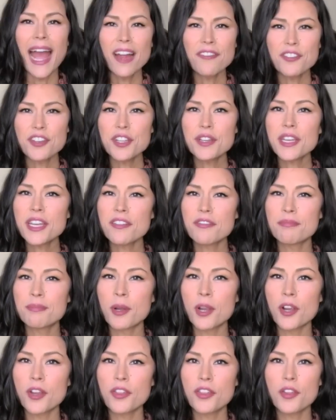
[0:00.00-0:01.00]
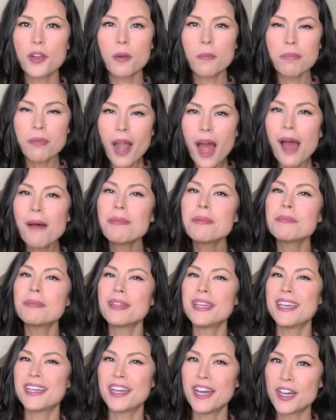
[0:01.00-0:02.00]
After you give birth, you're
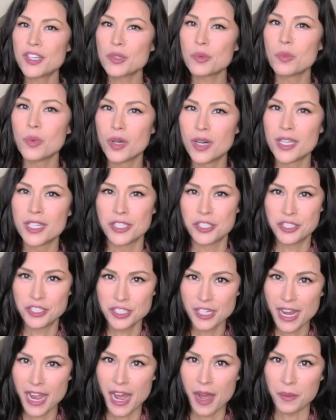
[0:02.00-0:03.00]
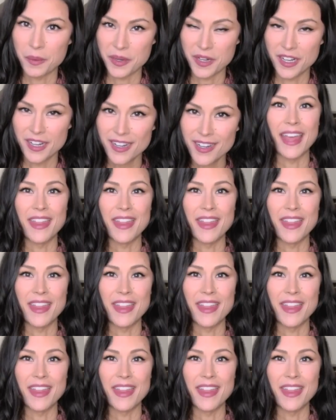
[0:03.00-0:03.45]
probably gonna want a shower.